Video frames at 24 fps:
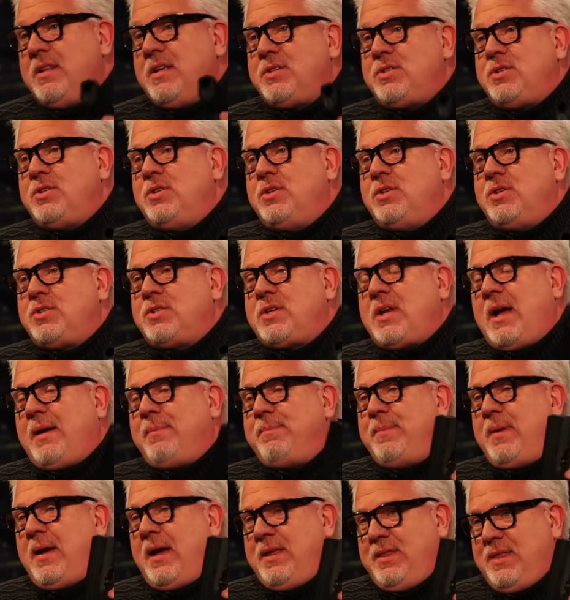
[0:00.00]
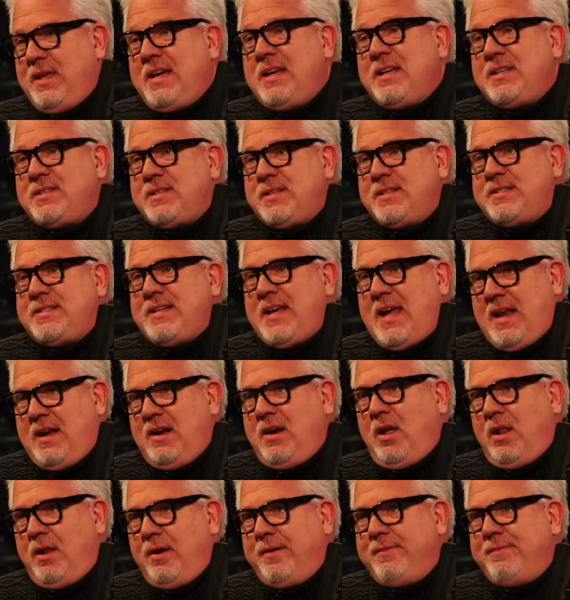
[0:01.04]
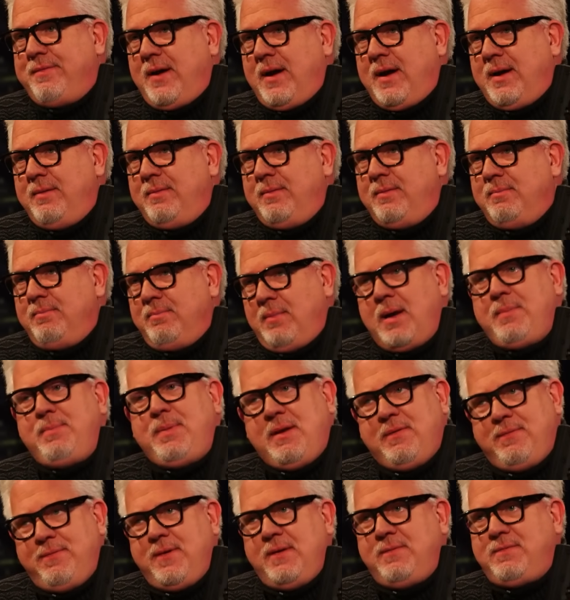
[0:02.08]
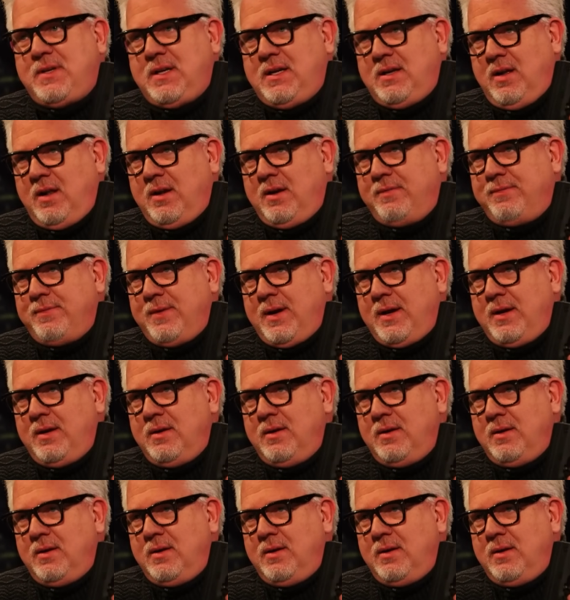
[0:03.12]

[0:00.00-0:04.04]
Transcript: this and you stop, I think it's a $10 fine. Might be a $50 fine.